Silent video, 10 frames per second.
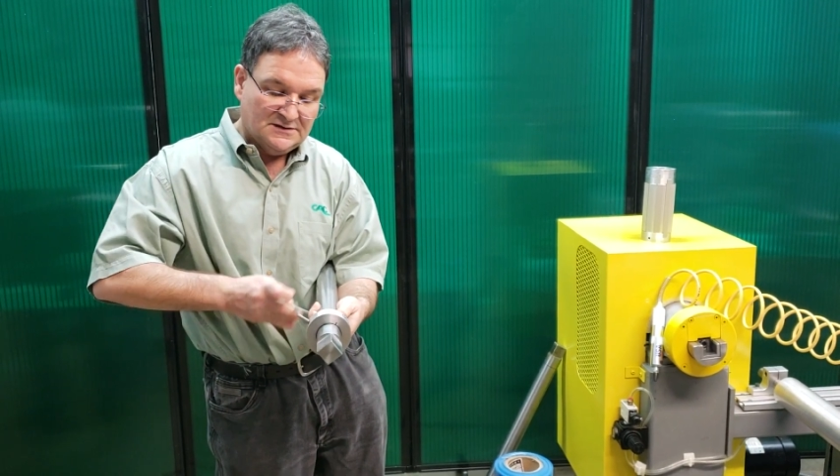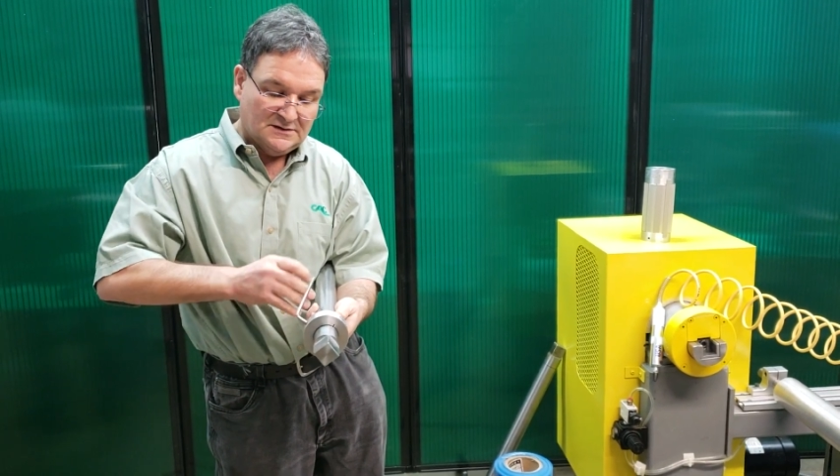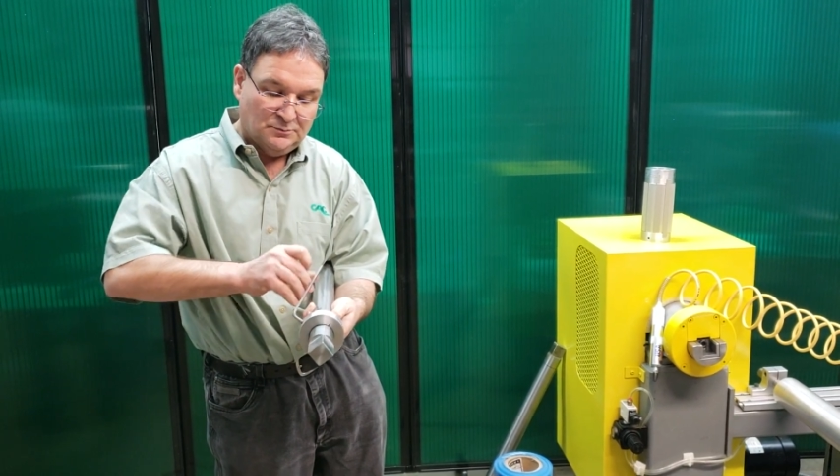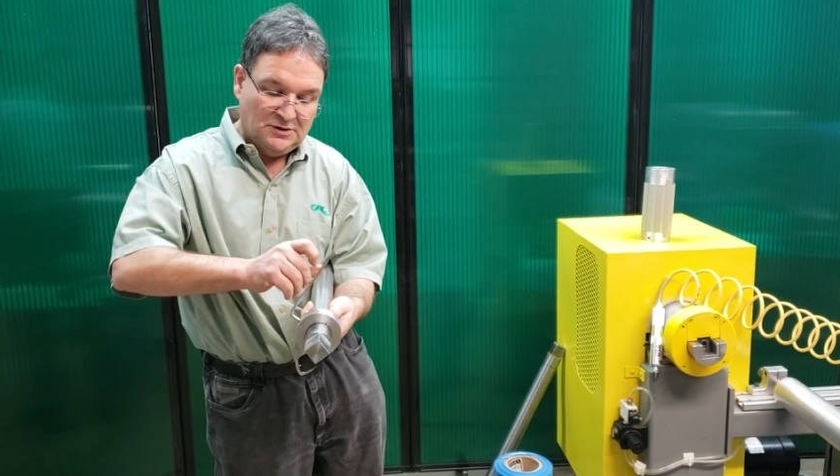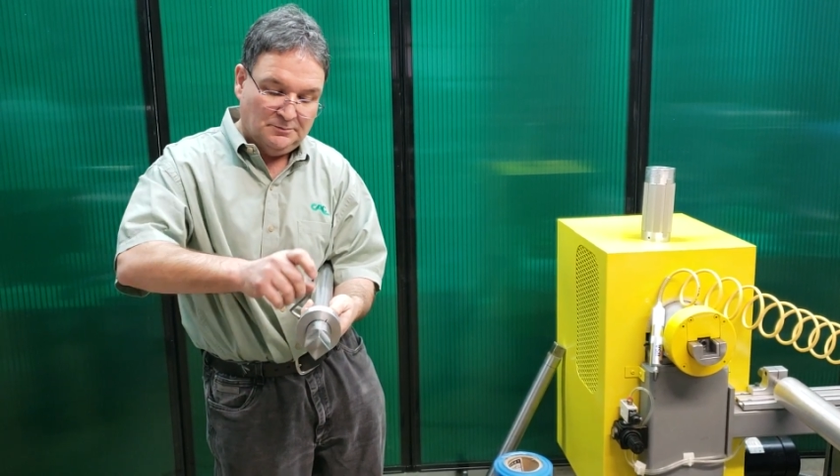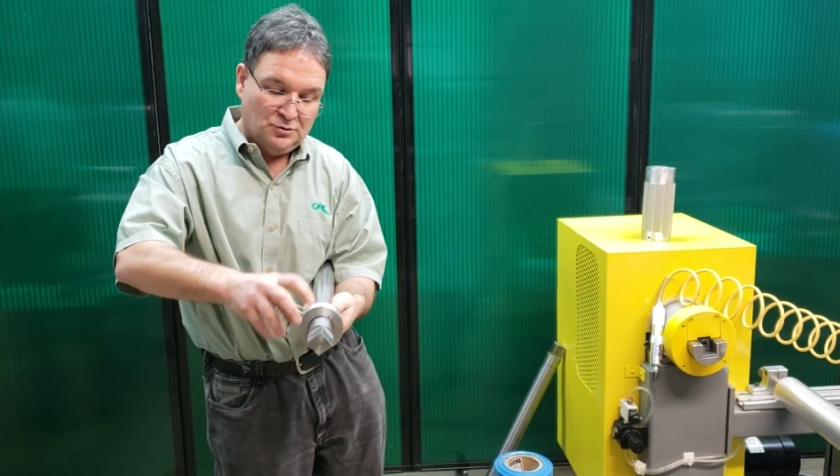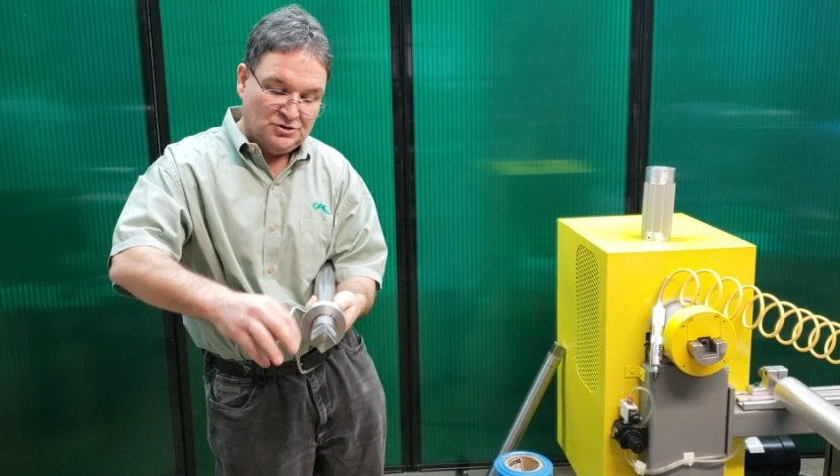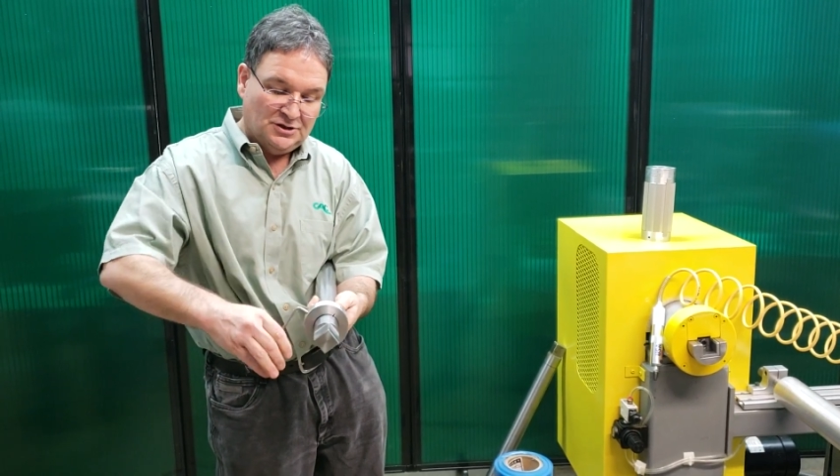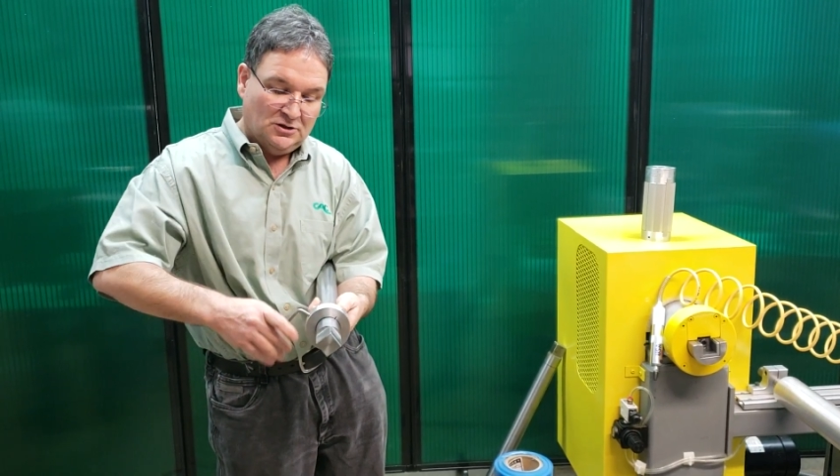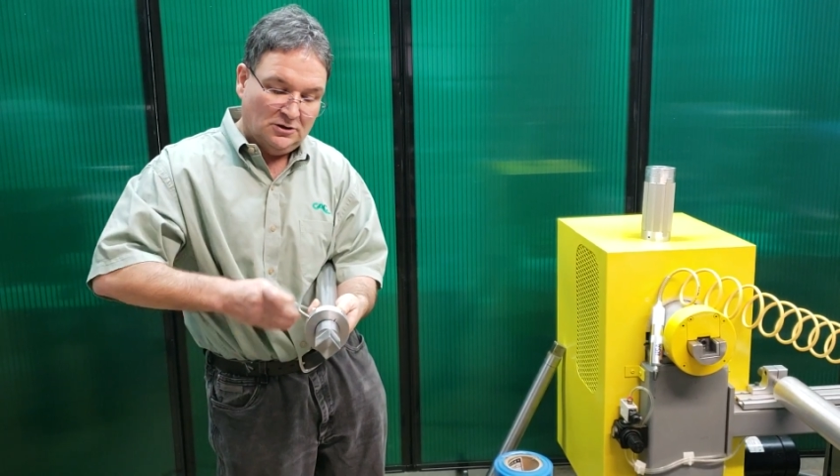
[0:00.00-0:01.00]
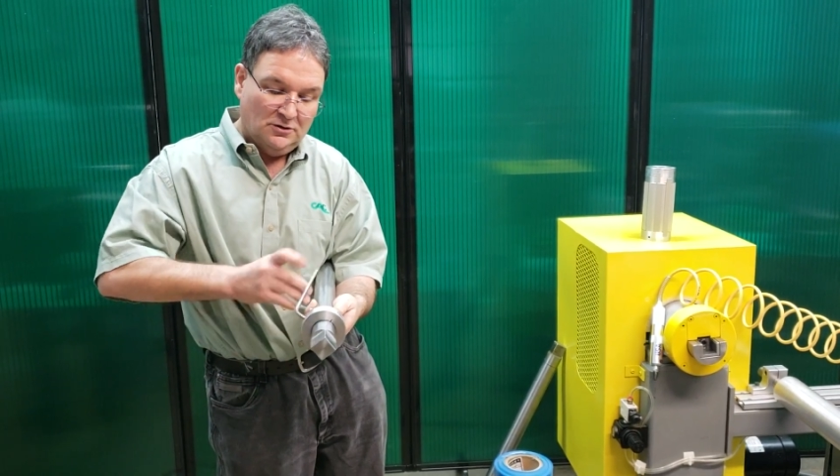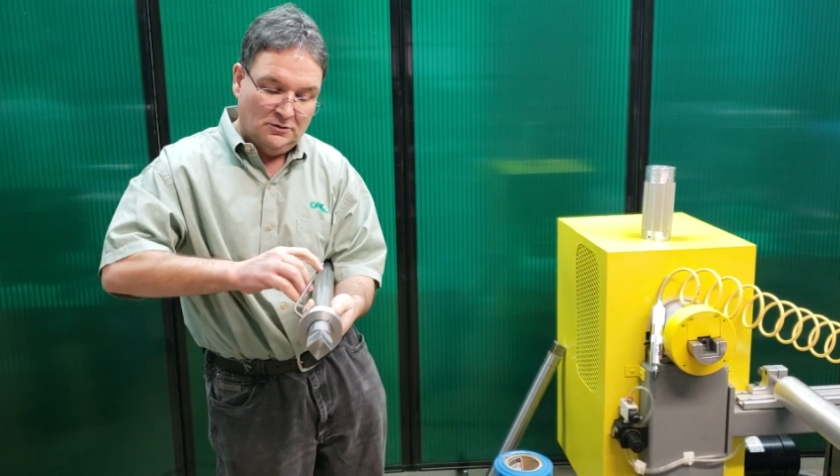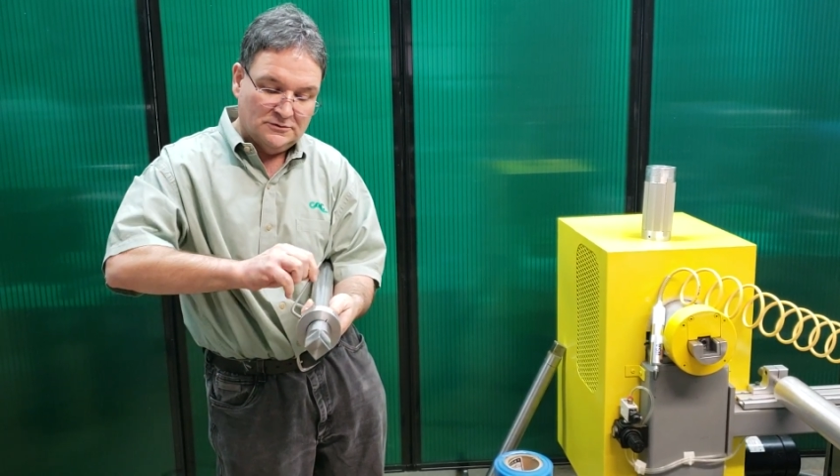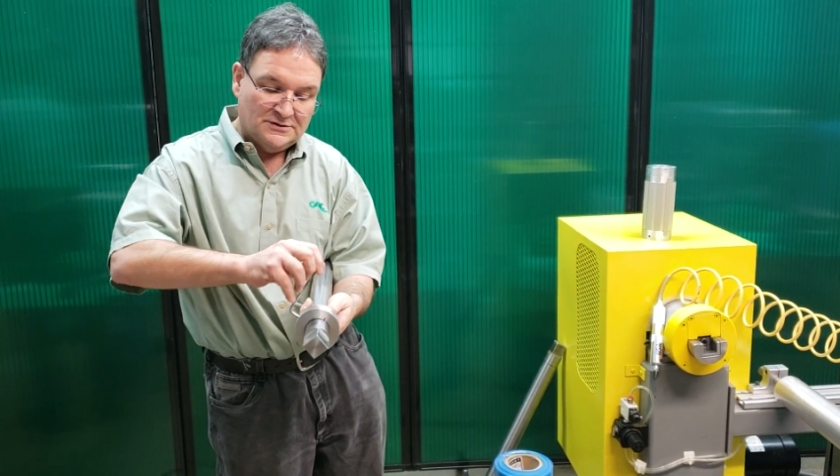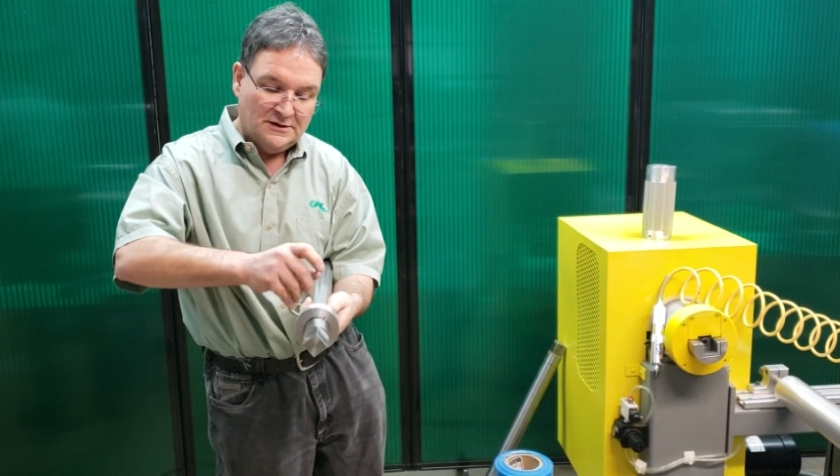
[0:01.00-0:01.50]
split bushing
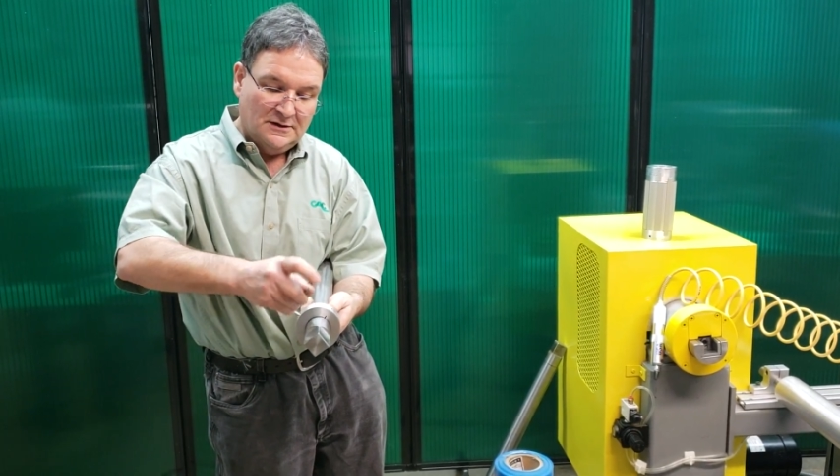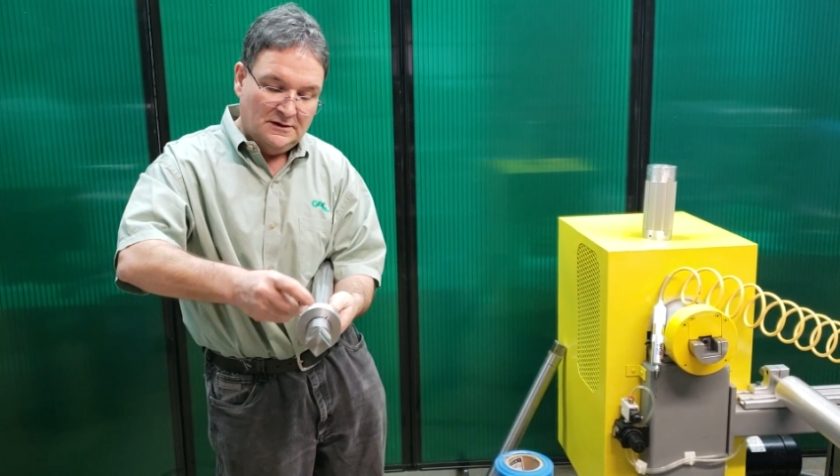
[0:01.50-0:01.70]
close